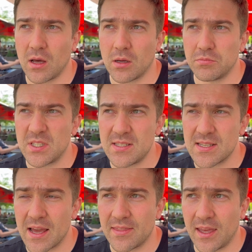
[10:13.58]
This is,
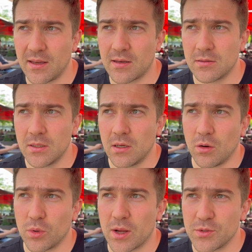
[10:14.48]
I think,
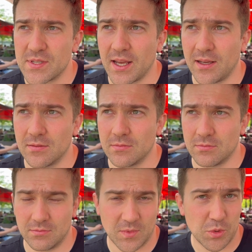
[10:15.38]
what I would say
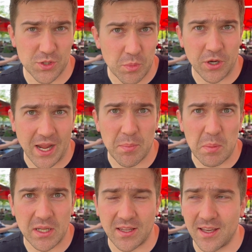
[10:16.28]
the most important
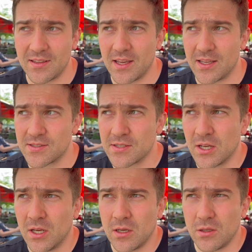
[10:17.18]
capability is
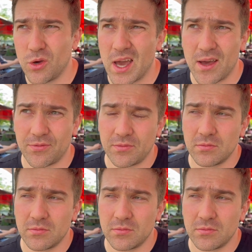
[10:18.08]
you have,